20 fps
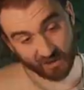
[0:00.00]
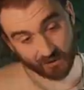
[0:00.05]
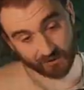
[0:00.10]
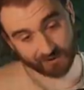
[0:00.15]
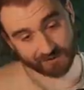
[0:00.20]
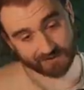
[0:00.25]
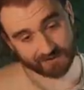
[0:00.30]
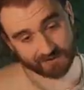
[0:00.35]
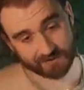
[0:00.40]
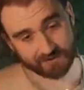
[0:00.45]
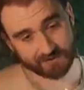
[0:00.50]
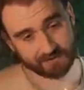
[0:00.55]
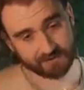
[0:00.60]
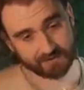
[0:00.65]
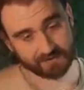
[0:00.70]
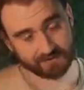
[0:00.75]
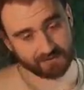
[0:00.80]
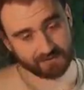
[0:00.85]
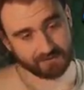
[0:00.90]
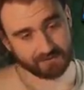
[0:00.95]
Load this card.
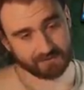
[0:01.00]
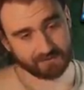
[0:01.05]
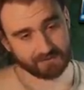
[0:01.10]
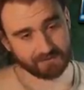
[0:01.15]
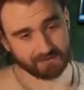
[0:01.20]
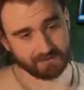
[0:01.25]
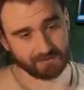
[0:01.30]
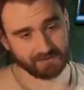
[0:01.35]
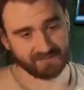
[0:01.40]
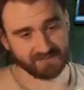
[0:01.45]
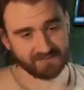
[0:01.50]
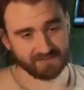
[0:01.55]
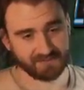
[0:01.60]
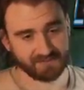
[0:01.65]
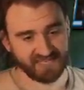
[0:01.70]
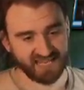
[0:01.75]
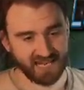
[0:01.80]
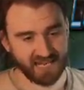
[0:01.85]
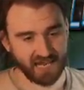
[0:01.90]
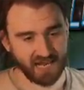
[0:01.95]

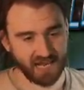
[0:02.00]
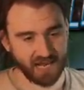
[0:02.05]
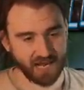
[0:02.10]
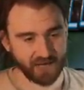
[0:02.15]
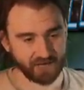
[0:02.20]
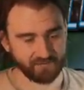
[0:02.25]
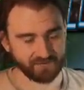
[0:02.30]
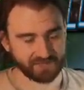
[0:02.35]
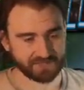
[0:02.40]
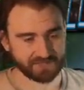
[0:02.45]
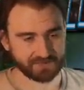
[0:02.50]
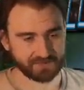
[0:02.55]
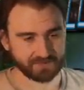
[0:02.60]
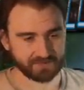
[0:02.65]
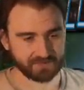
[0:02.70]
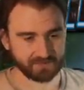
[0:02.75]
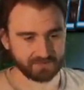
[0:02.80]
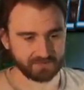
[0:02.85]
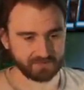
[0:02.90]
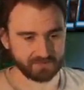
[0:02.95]
Load it.
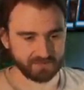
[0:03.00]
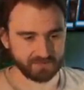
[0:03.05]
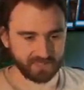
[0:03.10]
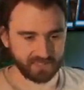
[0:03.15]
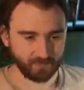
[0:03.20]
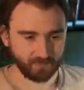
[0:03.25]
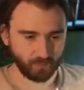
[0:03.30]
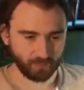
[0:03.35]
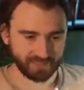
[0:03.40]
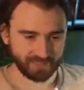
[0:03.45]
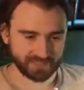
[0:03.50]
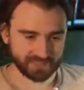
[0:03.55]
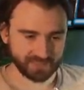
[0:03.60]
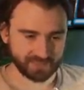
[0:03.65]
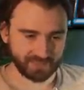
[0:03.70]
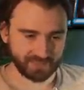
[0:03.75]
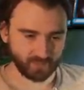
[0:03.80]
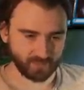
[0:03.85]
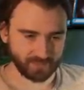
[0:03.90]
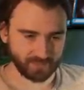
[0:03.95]
And he probably needs
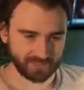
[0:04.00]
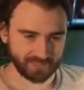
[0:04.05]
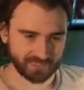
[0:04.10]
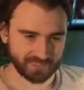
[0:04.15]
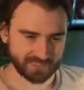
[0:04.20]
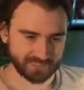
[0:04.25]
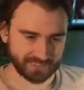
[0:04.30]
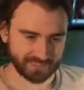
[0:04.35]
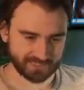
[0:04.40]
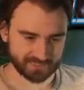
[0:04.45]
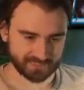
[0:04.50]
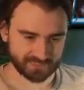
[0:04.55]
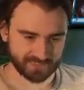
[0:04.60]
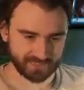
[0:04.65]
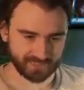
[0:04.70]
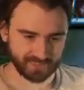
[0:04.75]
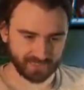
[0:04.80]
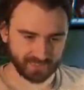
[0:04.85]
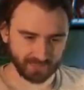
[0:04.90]
to deal with this, else he's taking